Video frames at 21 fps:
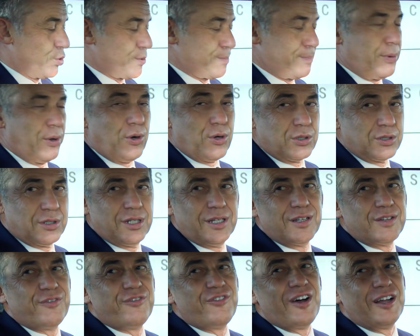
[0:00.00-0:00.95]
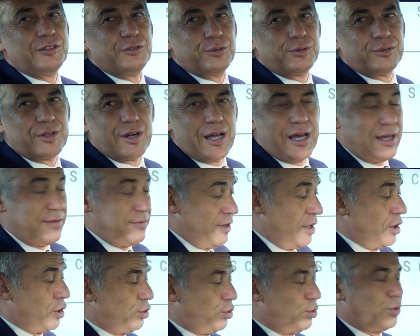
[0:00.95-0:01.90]
sport, fun to drive,
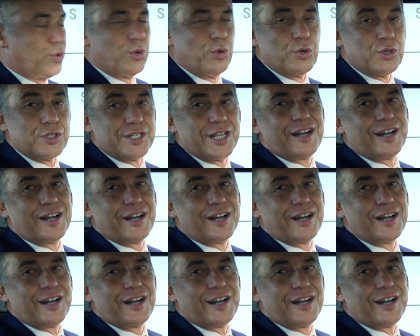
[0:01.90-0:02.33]
to course,